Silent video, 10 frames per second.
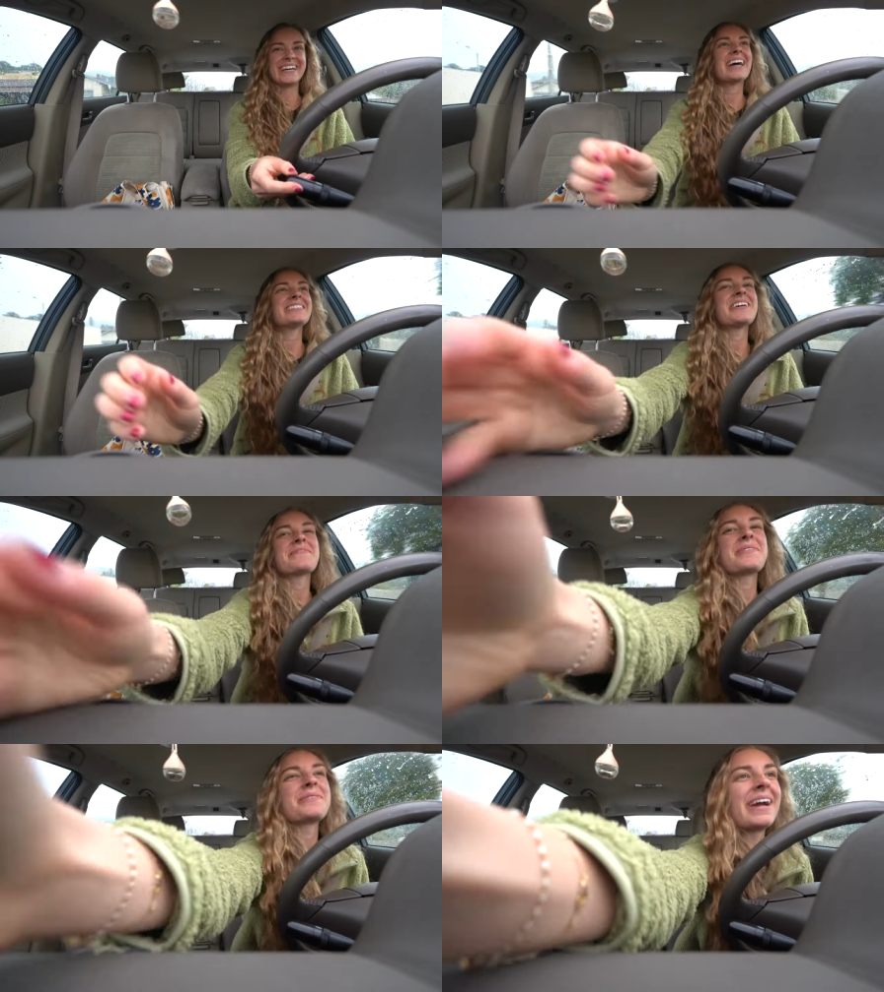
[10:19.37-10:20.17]
I
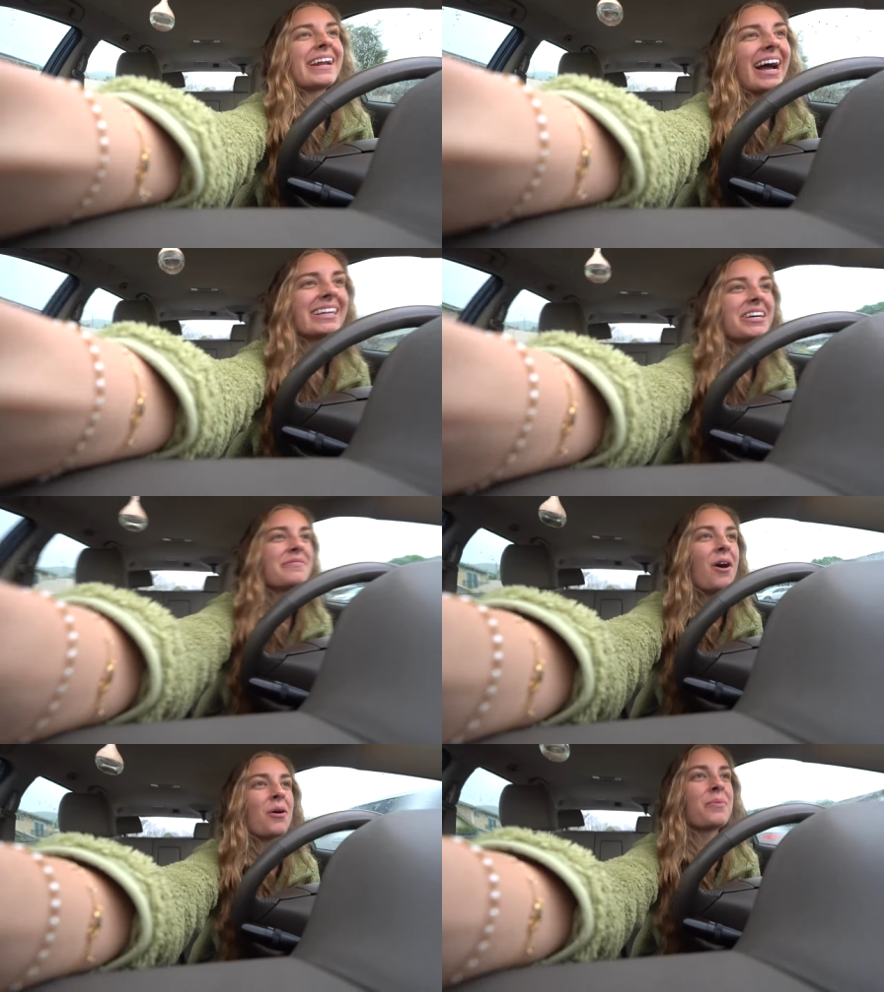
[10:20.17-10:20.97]
love the rain. I
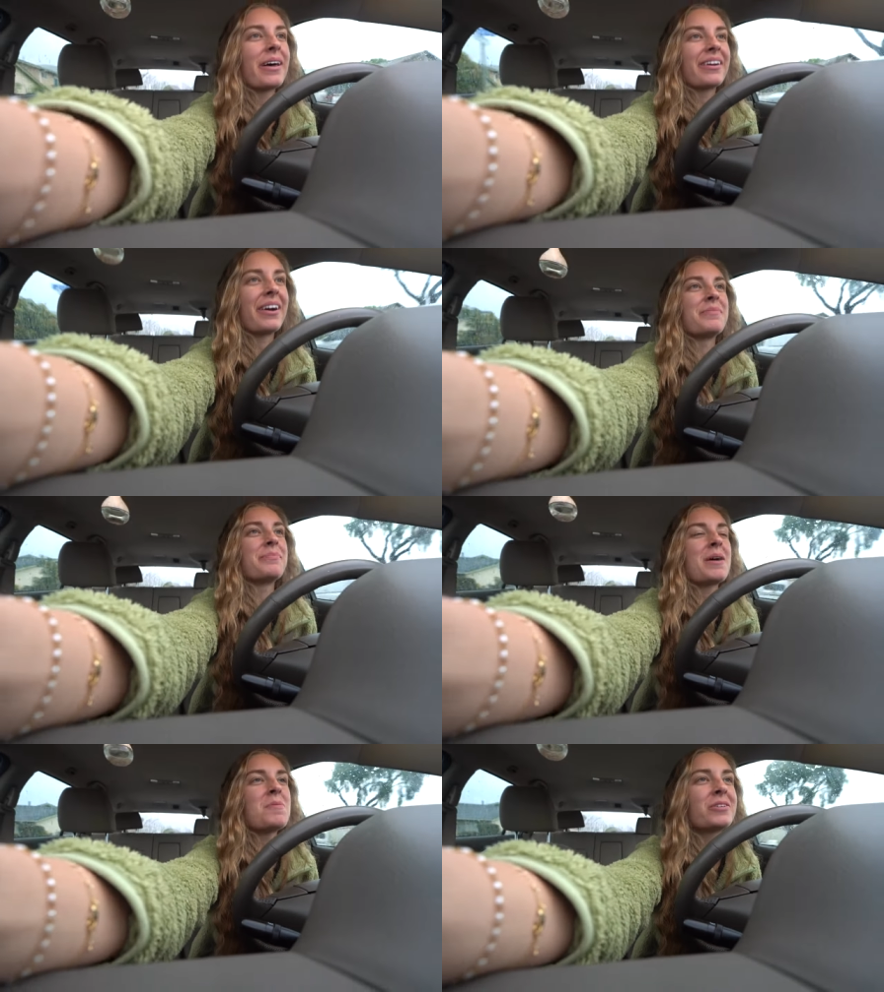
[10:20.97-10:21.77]
love all weather,
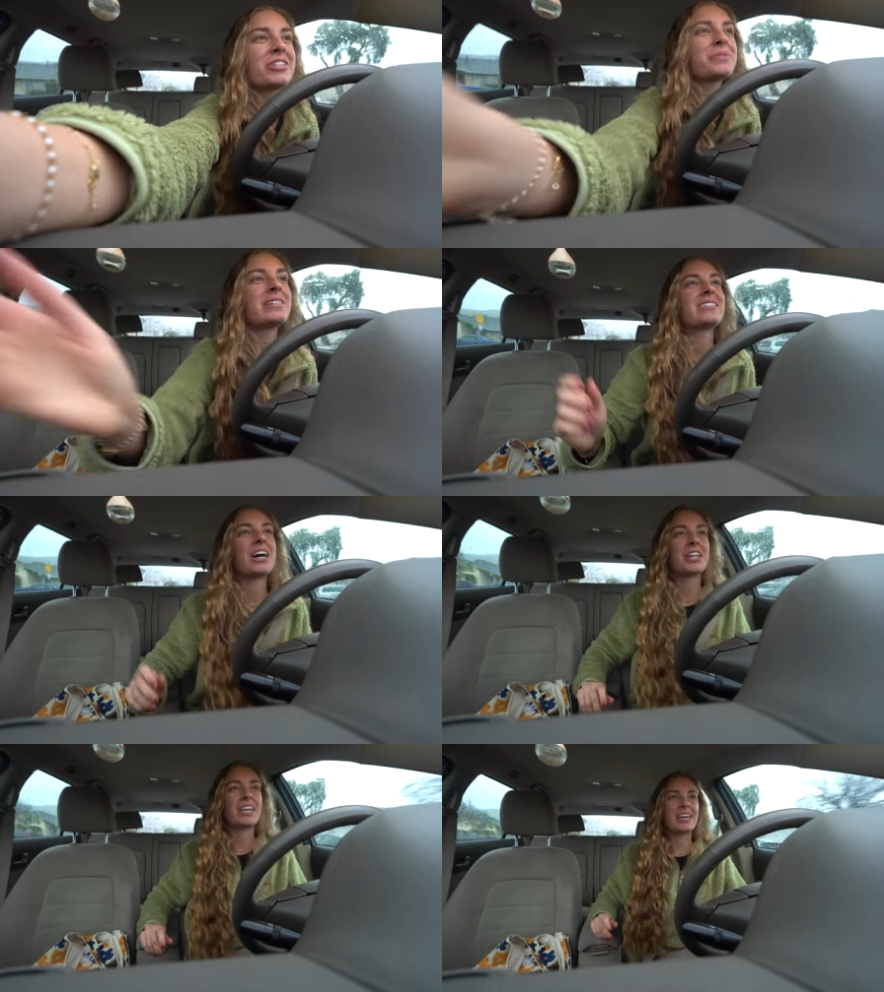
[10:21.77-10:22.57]
but I'm also a
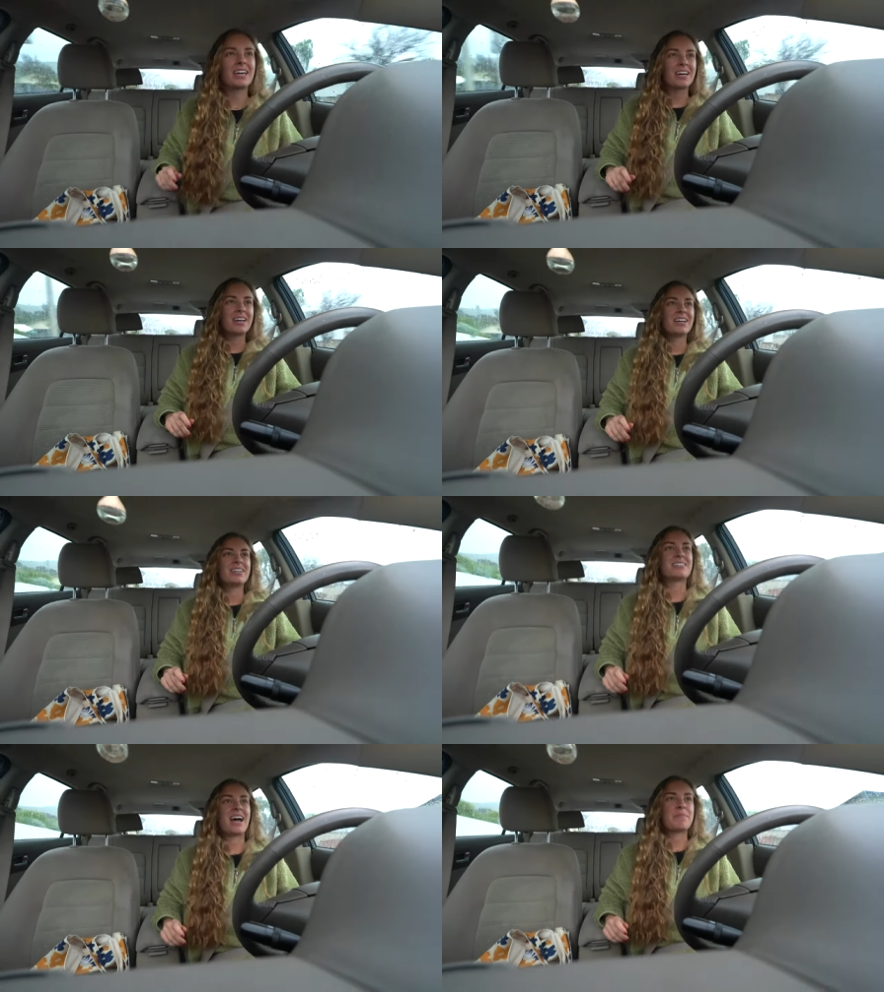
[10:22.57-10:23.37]
sunny
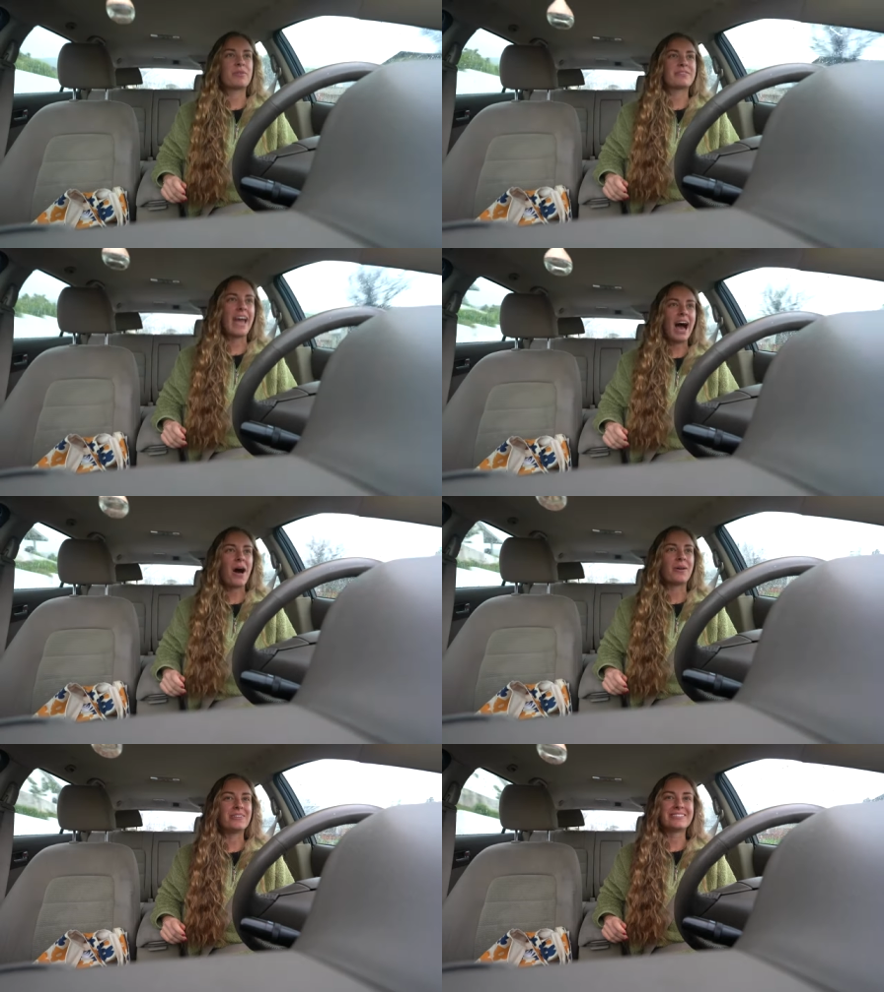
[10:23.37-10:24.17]
type of gal.